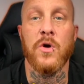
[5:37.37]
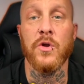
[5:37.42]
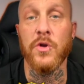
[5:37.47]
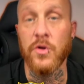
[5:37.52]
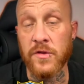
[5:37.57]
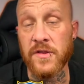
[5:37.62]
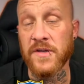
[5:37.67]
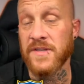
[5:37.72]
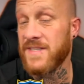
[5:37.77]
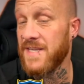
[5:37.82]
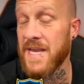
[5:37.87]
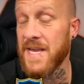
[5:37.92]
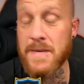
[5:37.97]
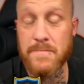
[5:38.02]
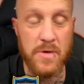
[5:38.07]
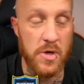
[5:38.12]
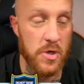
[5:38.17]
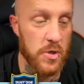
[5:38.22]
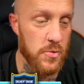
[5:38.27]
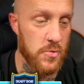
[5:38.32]
Another
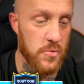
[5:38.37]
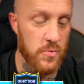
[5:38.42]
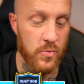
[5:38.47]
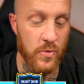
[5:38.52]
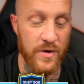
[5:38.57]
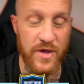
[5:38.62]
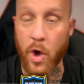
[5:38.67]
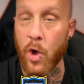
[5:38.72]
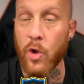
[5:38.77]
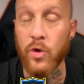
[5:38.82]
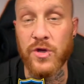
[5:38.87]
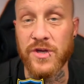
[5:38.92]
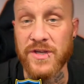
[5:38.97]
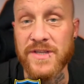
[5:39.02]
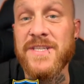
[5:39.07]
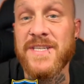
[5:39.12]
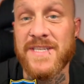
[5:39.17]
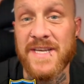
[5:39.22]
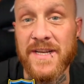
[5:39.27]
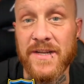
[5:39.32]
team who we all
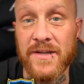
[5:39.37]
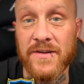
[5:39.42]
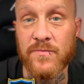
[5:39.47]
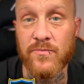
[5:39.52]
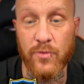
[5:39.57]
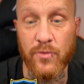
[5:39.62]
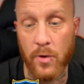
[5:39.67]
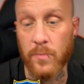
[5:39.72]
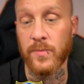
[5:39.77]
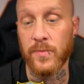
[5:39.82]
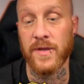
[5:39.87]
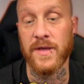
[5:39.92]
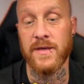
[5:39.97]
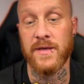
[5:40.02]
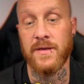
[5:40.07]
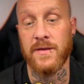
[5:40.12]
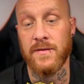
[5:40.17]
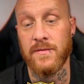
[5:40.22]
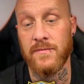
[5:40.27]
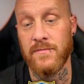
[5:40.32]
considered probably